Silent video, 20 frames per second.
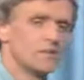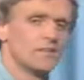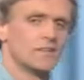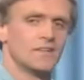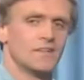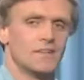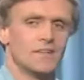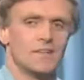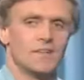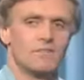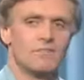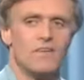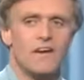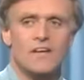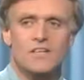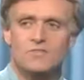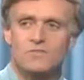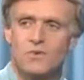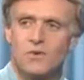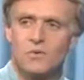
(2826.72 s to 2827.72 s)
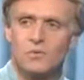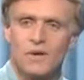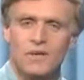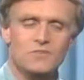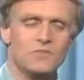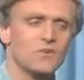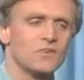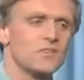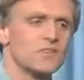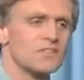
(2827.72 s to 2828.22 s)
Go to
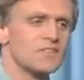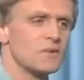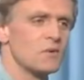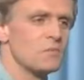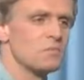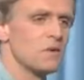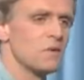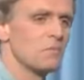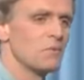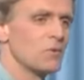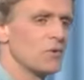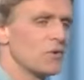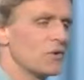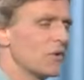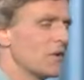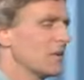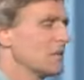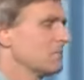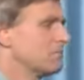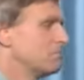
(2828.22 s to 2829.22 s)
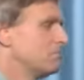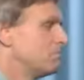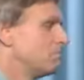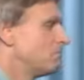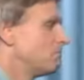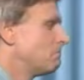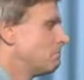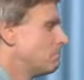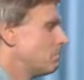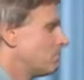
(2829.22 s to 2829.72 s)
fast food restaurants and see what people
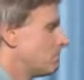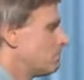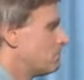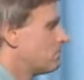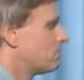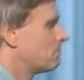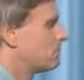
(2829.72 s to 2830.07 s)
are ordering.